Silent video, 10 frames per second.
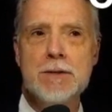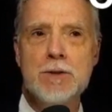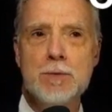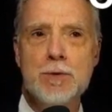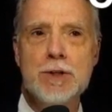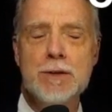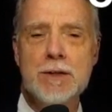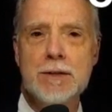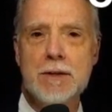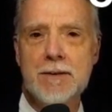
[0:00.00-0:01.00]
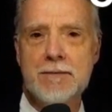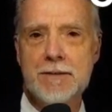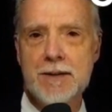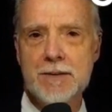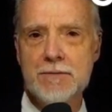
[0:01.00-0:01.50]
it's pushed things a lot
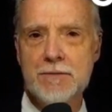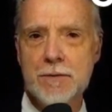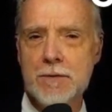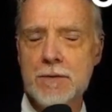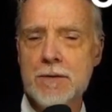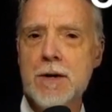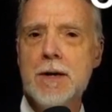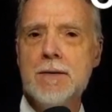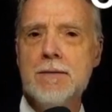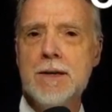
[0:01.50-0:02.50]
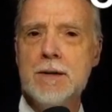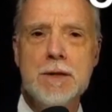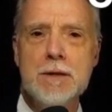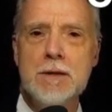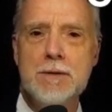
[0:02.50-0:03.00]
faster, further than
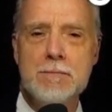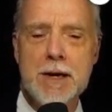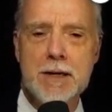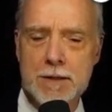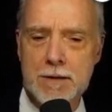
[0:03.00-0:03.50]
anybody could imagine.